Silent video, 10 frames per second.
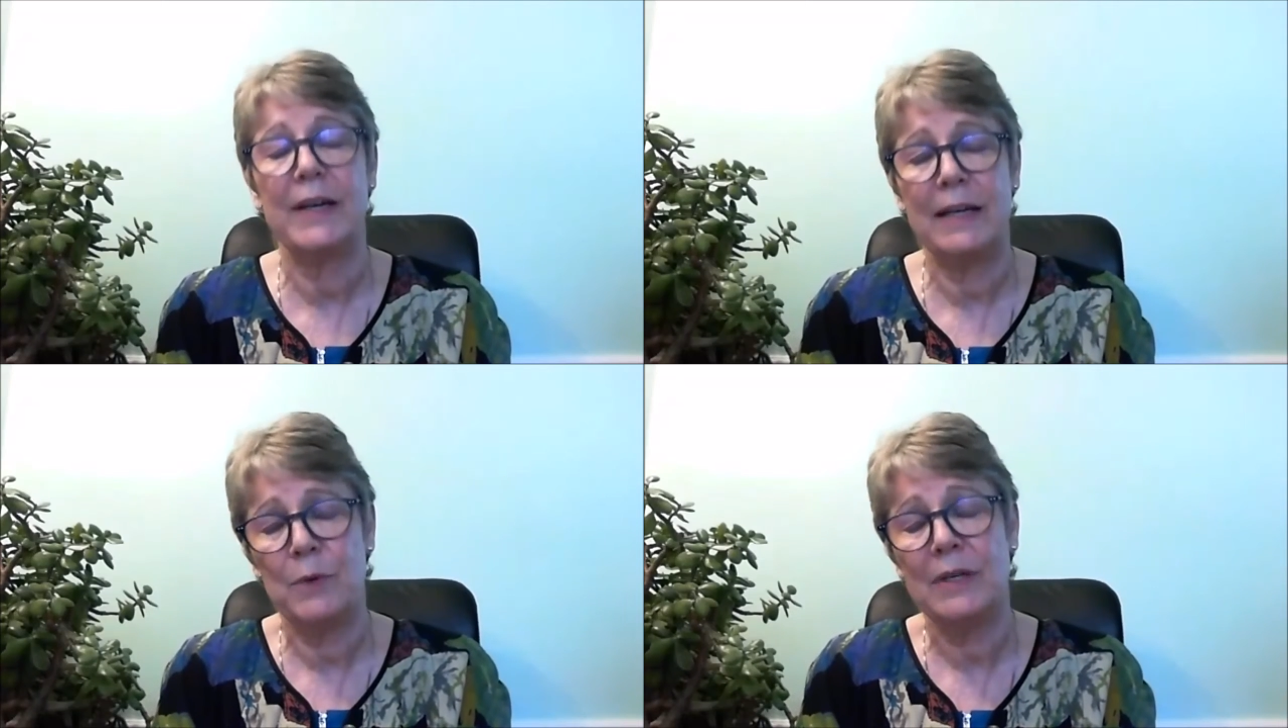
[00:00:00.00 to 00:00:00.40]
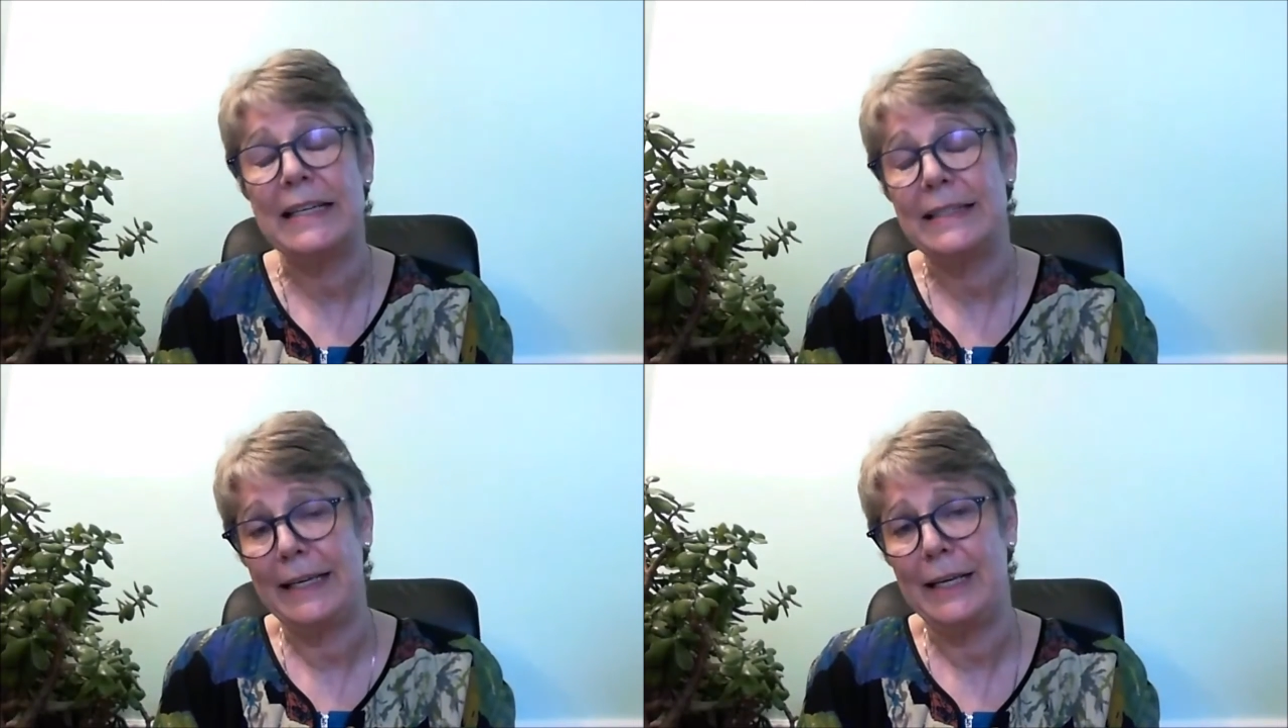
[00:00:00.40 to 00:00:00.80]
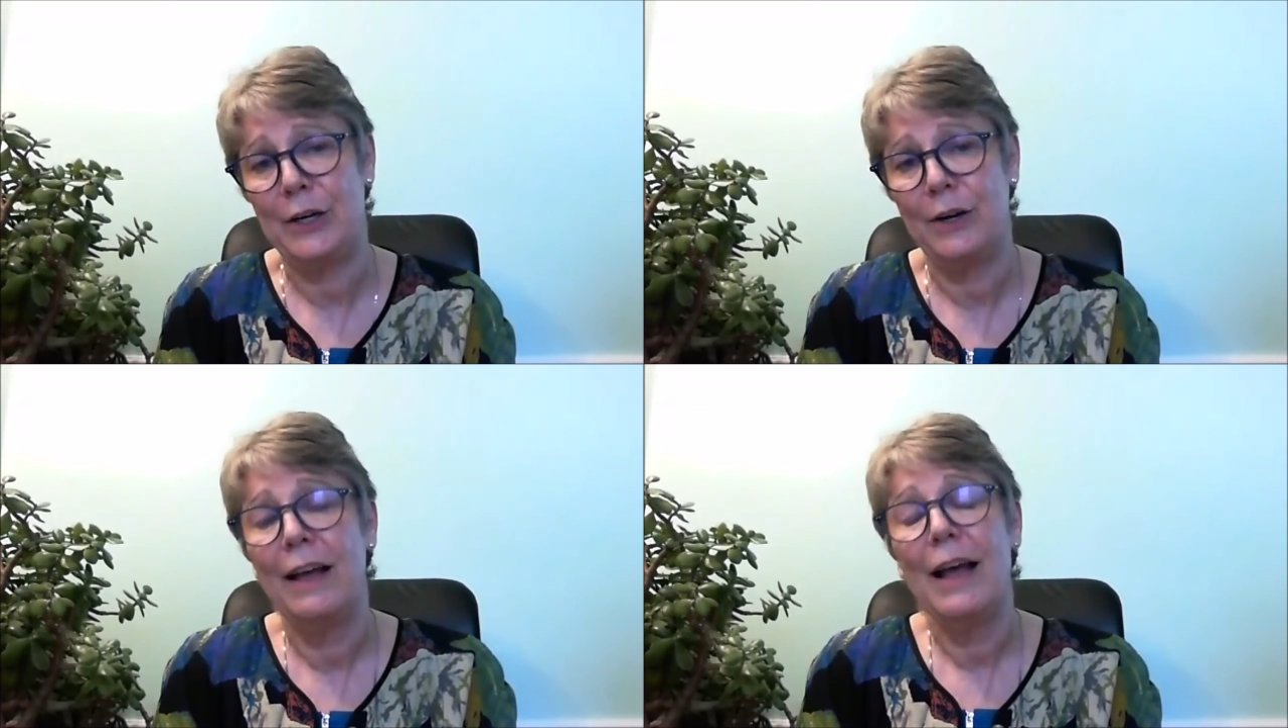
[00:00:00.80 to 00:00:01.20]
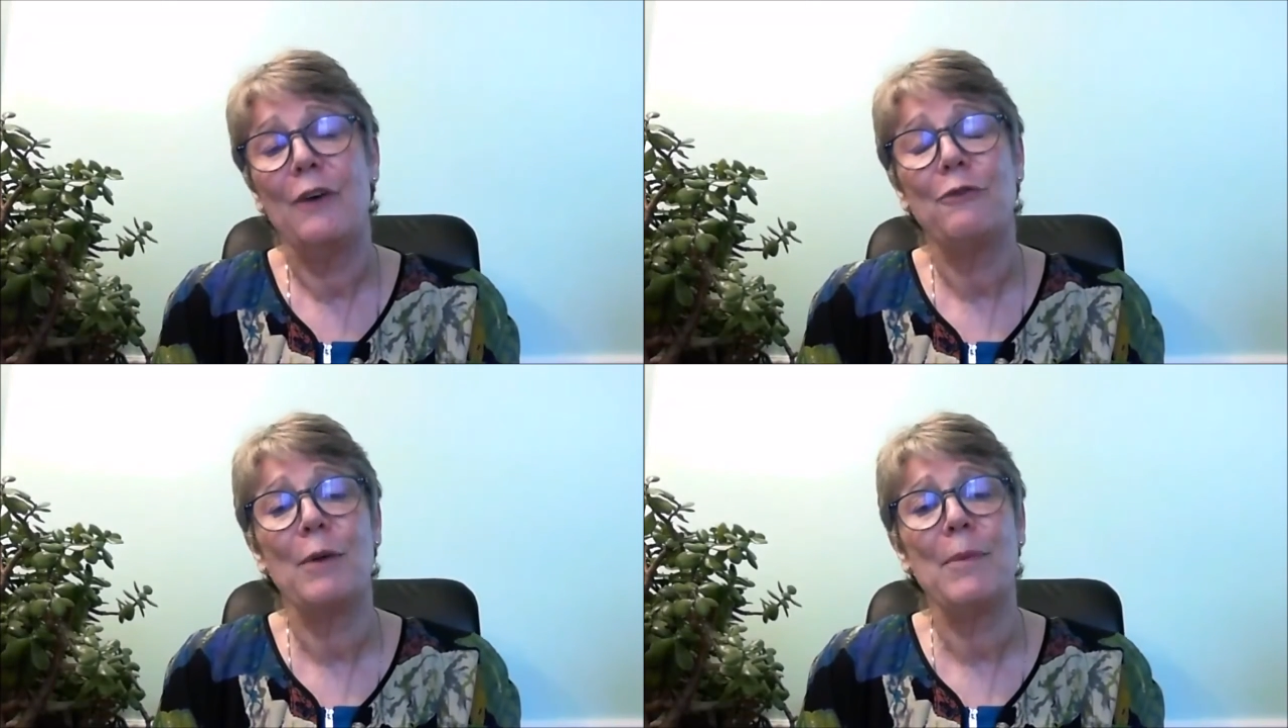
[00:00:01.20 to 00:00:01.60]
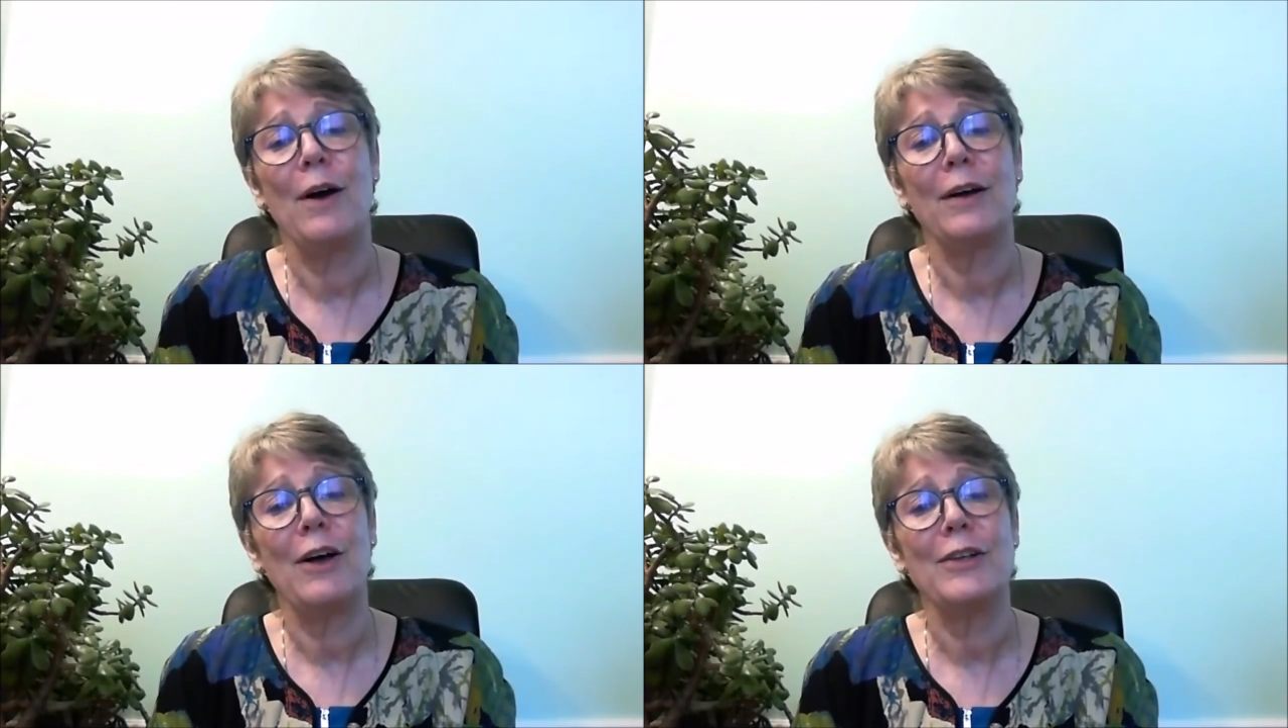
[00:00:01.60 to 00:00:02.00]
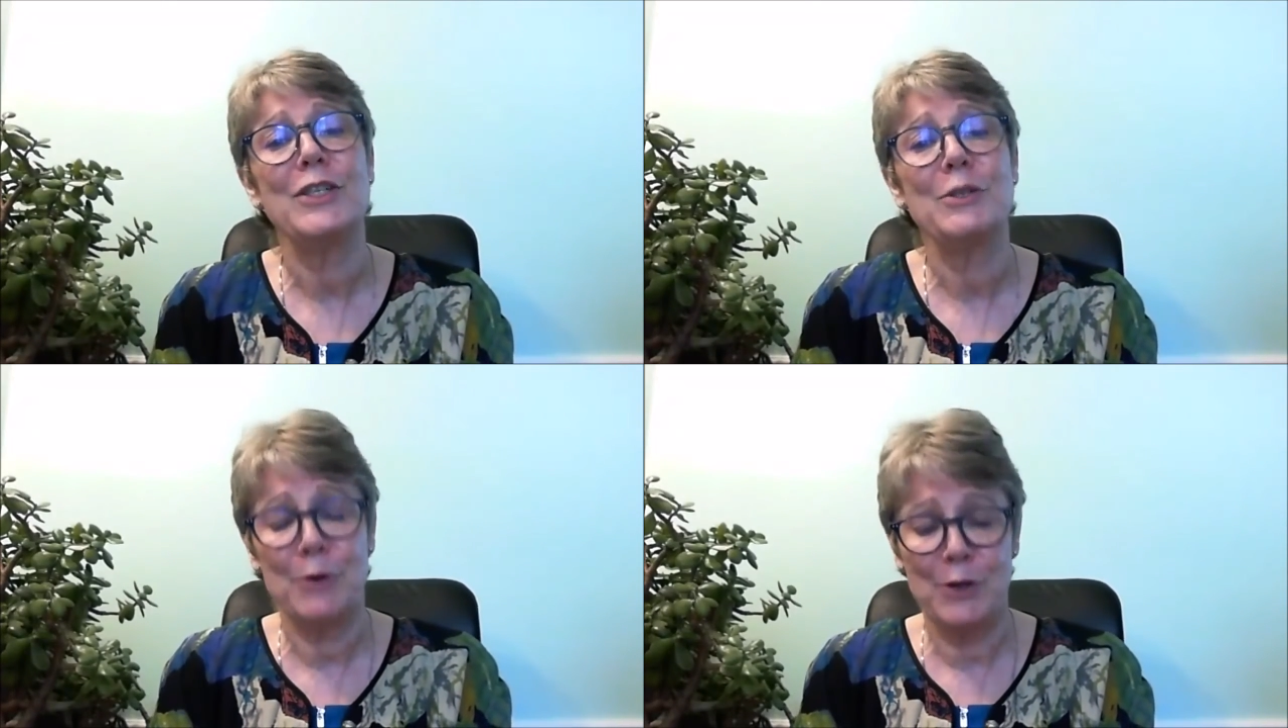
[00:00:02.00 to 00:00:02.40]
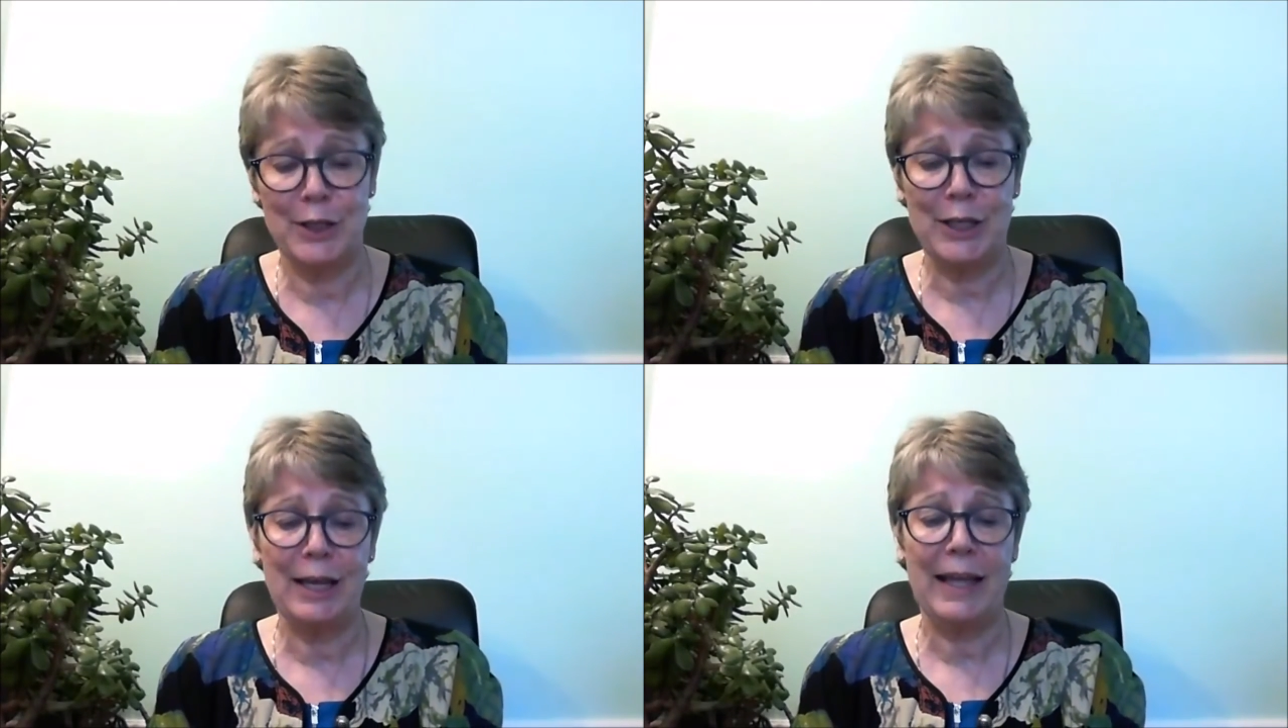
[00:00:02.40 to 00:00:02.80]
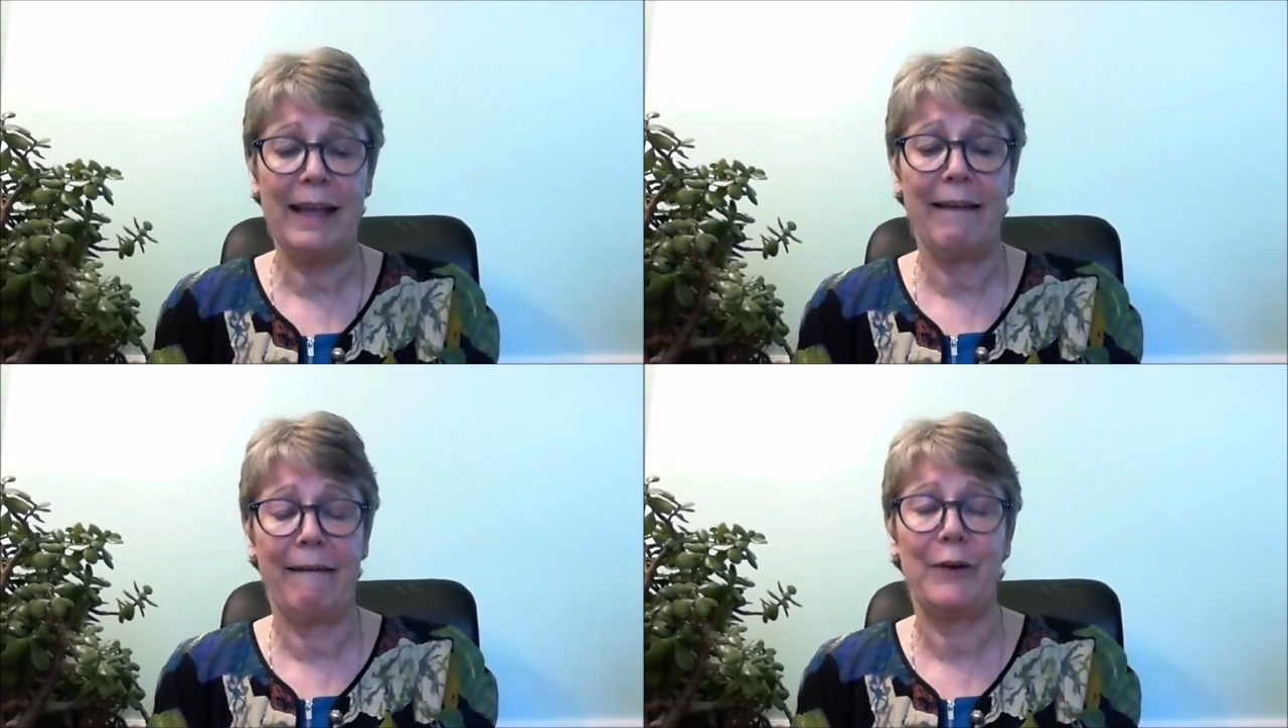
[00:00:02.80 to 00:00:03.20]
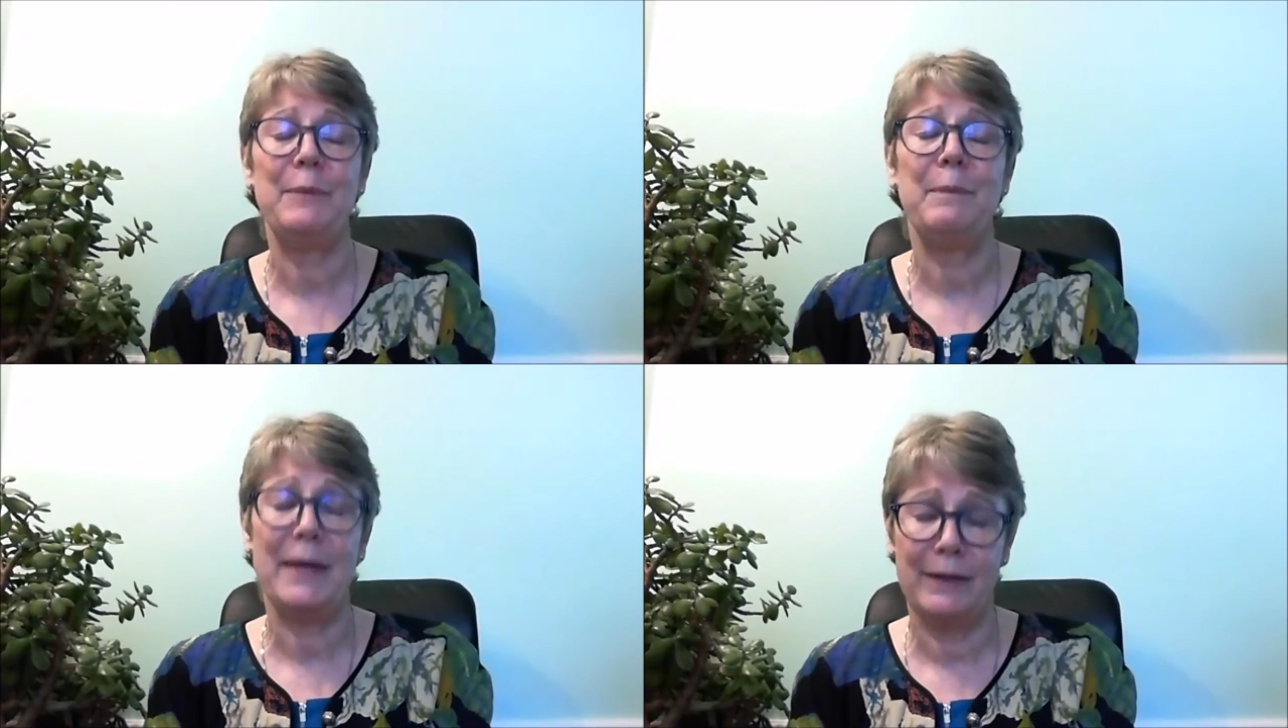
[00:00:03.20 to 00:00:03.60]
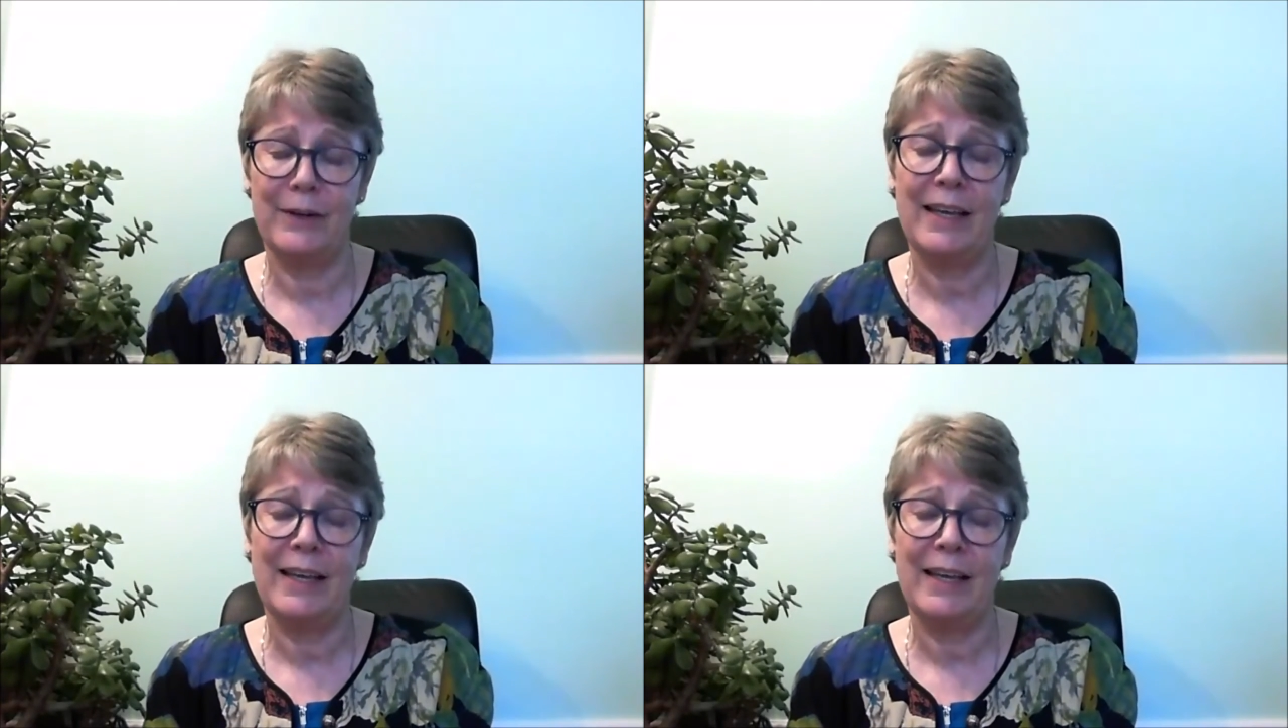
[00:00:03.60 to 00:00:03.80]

we'll get to hear from Constable Aaron Miller.